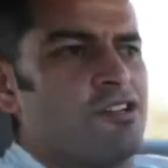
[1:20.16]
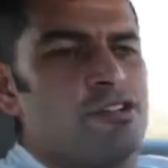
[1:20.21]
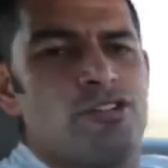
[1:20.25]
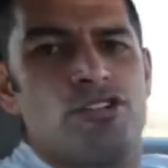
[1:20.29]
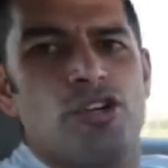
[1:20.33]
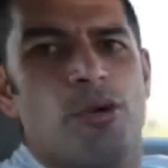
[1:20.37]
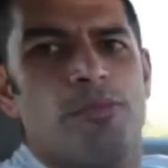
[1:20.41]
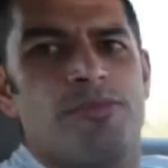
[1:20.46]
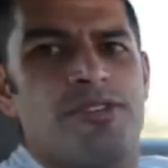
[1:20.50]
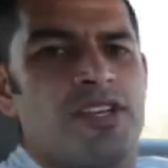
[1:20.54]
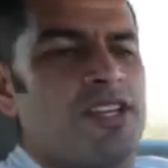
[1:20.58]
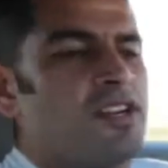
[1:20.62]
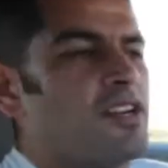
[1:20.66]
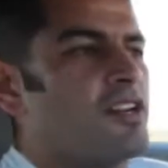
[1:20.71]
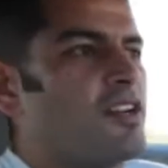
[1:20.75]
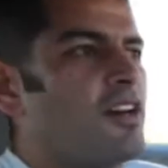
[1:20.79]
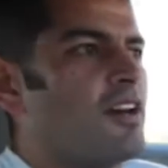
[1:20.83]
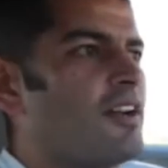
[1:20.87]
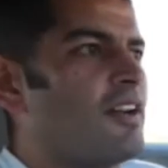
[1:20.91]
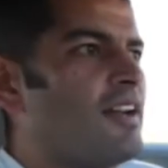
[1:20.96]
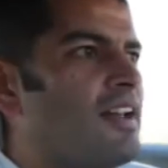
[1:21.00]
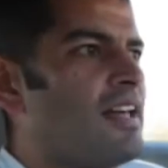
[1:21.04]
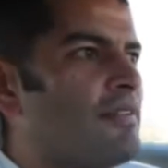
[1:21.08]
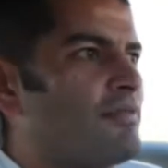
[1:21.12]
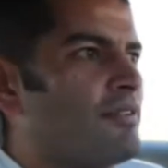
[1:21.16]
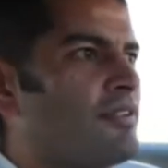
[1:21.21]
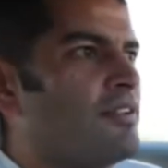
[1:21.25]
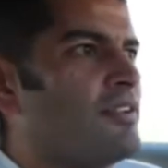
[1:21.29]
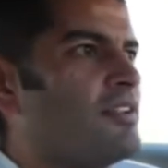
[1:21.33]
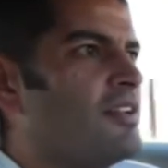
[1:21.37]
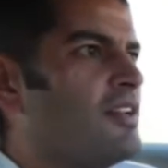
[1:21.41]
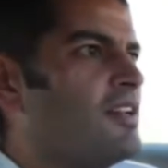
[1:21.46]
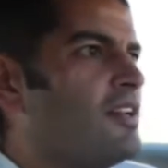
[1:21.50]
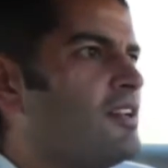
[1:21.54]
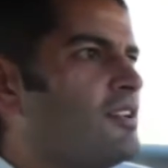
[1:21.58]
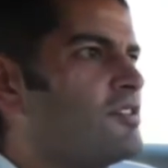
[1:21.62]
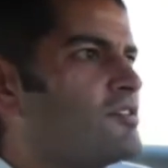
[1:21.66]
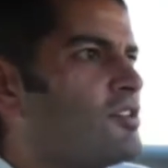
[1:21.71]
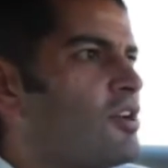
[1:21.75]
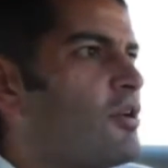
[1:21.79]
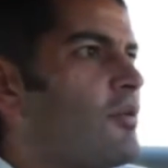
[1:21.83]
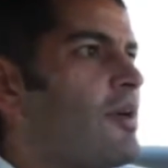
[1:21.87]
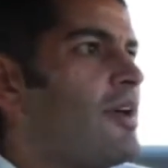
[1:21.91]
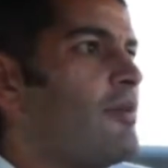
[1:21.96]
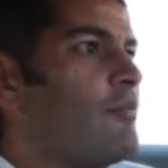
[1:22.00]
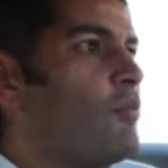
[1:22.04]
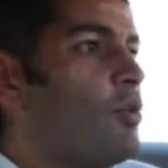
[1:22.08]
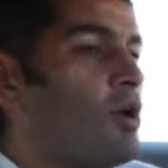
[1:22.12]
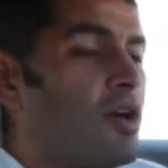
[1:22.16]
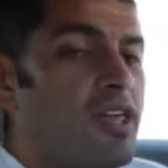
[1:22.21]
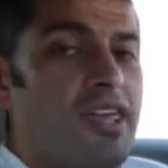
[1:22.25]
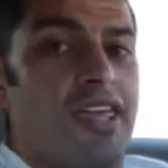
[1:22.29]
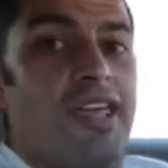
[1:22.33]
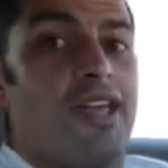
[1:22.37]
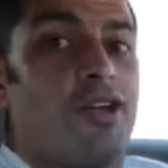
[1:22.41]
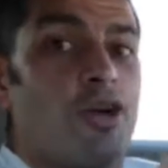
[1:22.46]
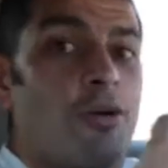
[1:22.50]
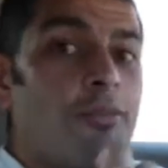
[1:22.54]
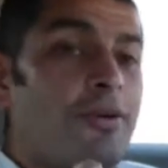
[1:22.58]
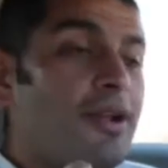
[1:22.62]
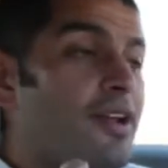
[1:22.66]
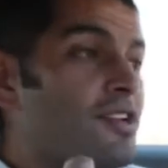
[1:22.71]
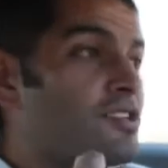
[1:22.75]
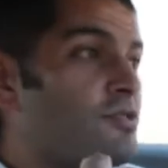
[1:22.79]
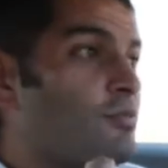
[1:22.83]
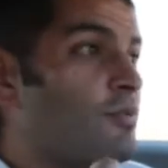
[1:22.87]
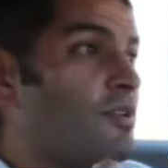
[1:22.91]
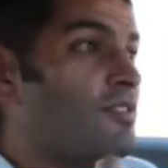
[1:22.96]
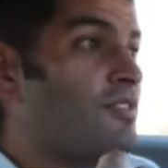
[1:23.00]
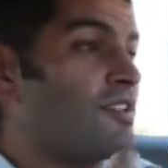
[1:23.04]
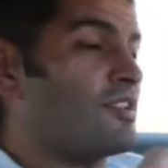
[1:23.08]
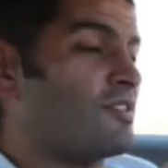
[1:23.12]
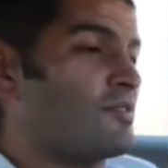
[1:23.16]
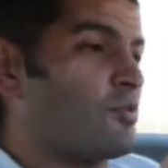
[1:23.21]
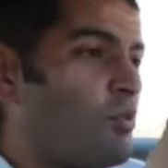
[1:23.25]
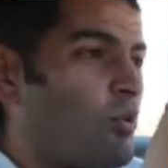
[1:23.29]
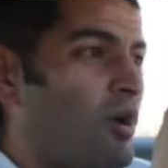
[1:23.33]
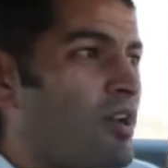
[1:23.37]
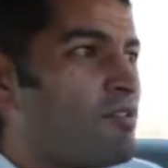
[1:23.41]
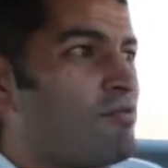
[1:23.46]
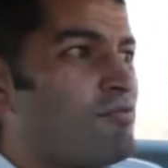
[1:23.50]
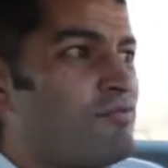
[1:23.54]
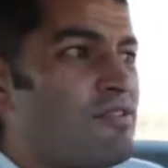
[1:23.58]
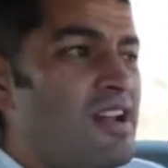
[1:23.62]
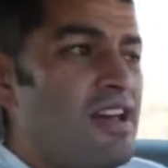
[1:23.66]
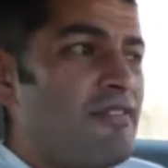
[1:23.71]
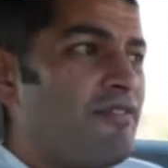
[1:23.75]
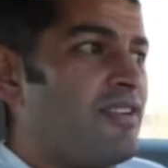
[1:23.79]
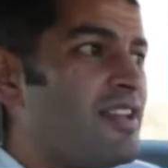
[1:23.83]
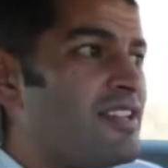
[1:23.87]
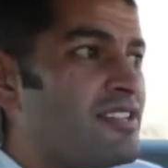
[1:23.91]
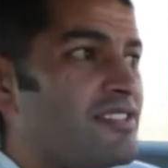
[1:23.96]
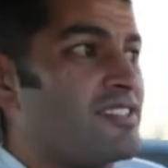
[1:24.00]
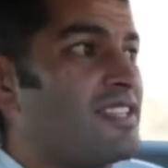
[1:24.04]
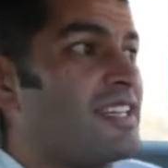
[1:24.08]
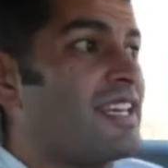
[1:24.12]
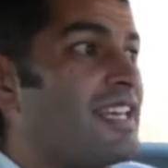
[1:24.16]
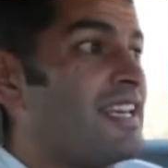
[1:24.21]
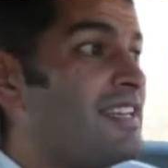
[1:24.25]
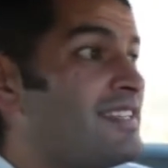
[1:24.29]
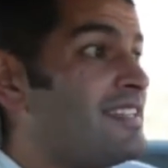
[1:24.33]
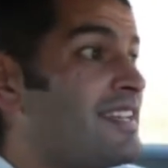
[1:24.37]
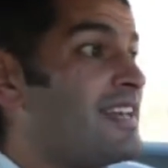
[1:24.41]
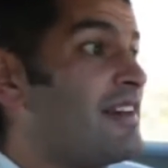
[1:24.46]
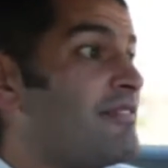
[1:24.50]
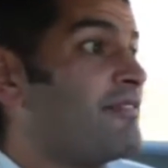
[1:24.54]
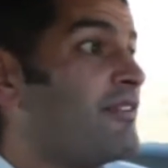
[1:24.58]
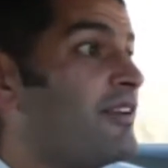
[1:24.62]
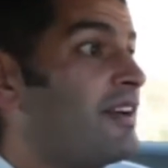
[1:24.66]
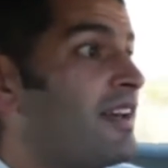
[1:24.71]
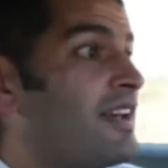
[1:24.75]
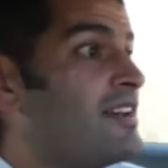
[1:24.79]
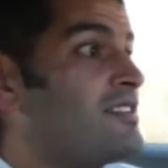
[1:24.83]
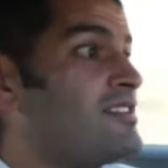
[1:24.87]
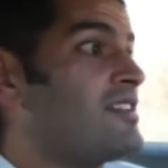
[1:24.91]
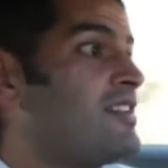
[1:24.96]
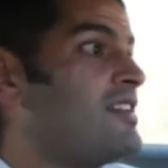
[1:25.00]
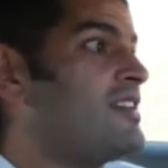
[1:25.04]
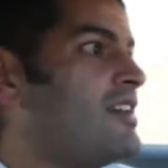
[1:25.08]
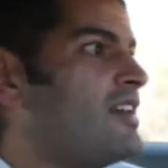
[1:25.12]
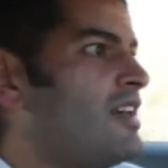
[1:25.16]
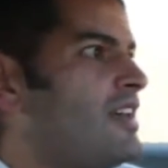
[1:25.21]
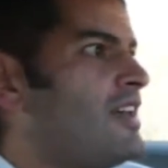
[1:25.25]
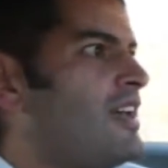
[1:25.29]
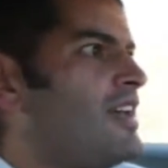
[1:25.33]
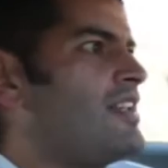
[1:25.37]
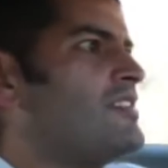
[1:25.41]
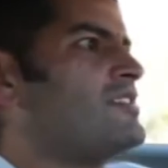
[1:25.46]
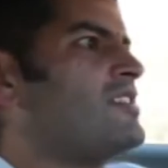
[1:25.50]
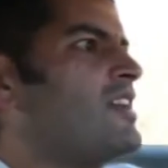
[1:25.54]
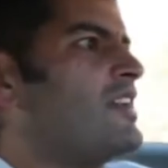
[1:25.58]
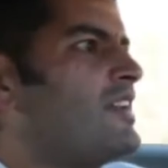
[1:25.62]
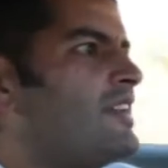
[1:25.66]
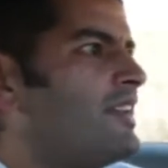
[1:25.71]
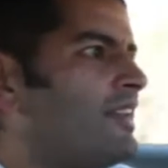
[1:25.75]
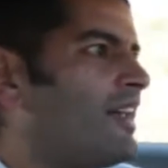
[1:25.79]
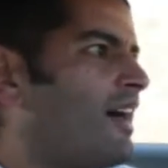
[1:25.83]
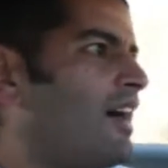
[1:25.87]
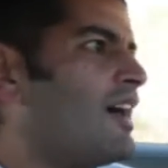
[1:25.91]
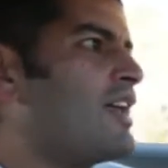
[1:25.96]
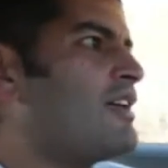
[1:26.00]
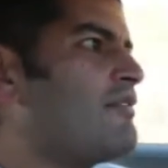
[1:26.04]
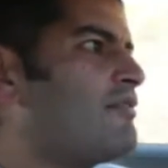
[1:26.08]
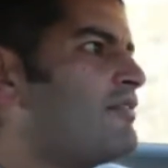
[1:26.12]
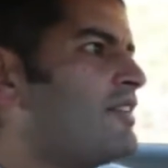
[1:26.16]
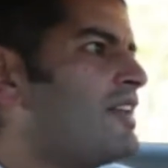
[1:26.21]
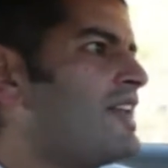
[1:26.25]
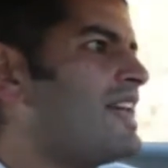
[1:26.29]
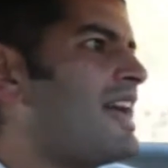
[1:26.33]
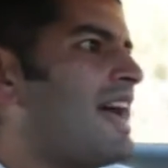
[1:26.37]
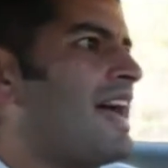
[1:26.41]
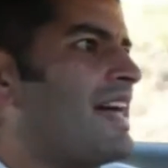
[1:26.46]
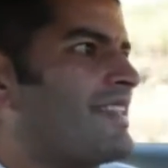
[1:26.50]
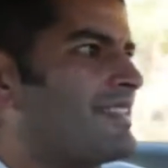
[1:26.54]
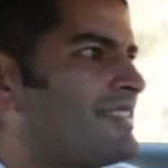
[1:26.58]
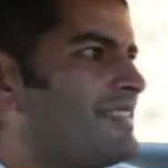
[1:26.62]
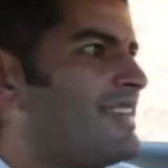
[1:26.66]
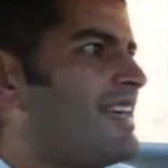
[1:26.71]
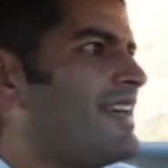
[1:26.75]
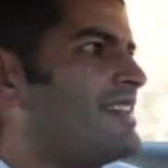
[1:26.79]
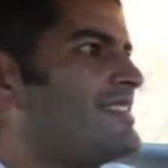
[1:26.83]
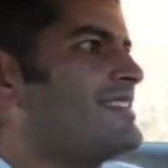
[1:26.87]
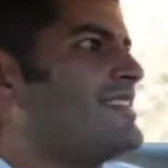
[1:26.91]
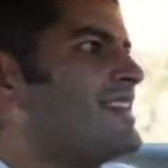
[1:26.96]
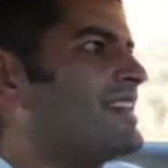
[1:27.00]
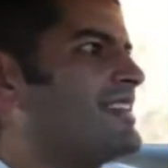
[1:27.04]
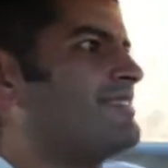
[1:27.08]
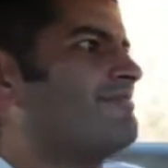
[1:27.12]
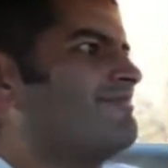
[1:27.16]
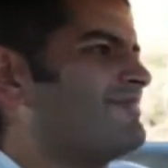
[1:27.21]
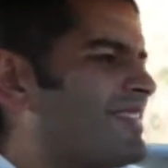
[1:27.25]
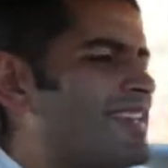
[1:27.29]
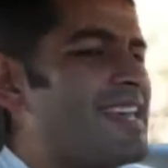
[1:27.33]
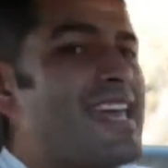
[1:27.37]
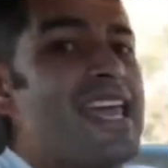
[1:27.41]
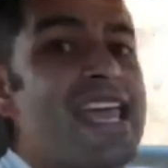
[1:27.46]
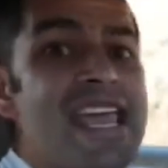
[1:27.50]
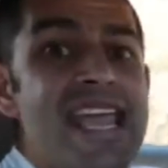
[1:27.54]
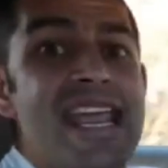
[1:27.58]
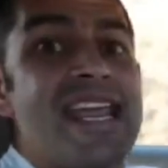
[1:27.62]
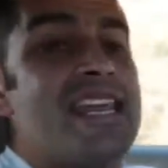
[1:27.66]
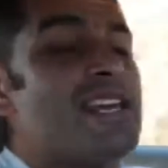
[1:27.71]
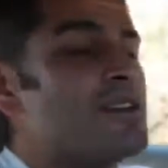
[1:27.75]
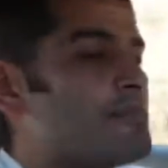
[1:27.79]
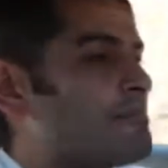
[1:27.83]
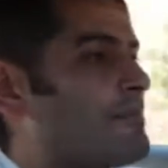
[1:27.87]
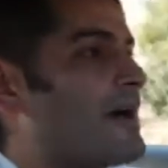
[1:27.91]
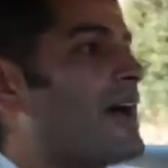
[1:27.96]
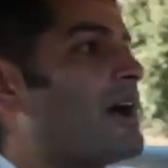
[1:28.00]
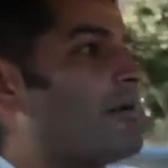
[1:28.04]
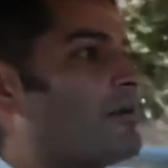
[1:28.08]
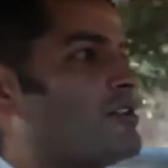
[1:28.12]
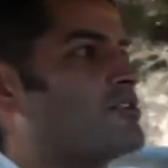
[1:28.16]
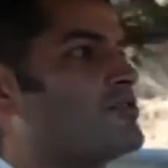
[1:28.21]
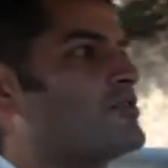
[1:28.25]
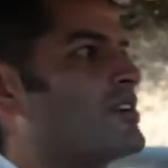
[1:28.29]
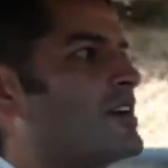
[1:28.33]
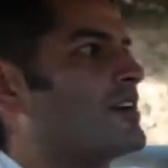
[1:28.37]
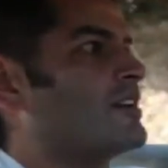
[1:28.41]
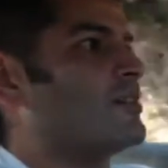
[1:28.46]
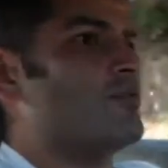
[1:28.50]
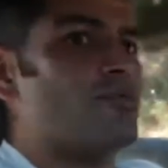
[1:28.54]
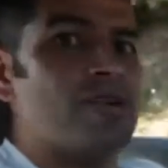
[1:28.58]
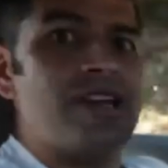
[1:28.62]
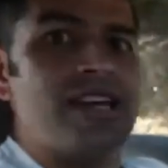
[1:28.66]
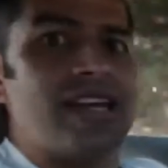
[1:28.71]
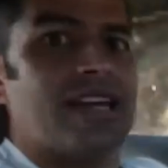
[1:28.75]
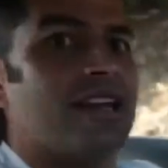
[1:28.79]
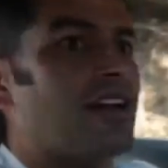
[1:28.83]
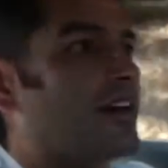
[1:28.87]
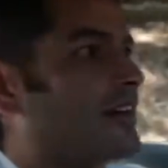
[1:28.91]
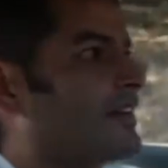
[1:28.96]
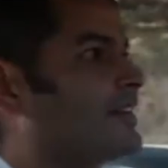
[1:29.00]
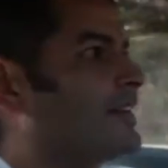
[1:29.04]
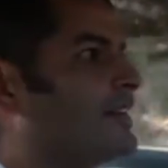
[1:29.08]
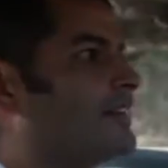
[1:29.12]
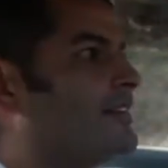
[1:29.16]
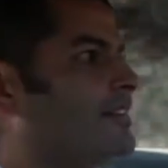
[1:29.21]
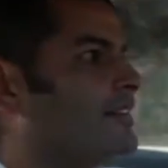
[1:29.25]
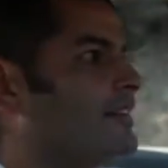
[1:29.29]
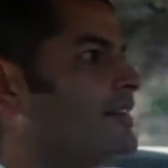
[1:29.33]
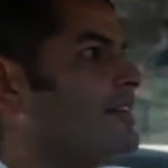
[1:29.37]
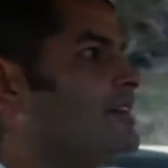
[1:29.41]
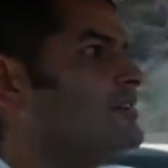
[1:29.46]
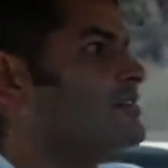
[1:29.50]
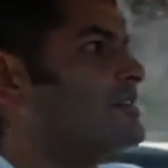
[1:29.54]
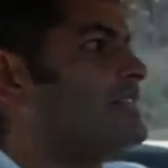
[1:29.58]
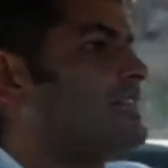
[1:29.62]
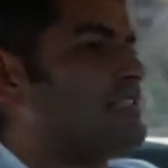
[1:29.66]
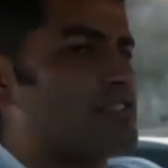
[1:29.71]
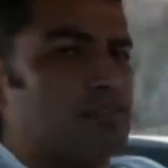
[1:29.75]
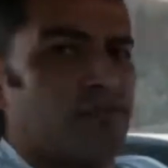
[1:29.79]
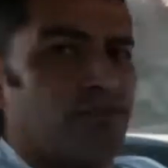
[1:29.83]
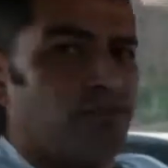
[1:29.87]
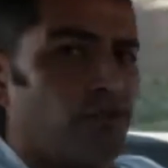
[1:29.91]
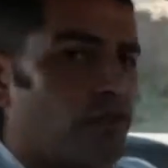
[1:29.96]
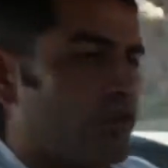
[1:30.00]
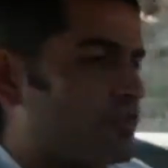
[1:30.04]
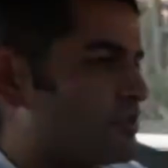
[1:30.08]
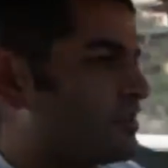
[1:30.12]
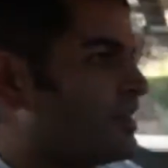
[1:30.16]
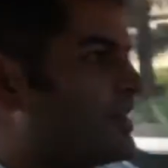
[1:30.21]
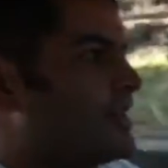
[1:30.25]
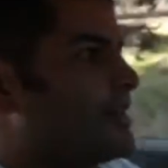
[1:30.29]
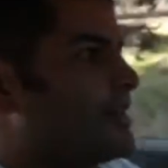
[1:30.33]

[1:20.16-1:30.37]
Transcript: dropped it in a 911. So working in combination with this quite revvy, zingy DFI engine, it's a lively, athletic, keen powertrain. I really like it. So that's the first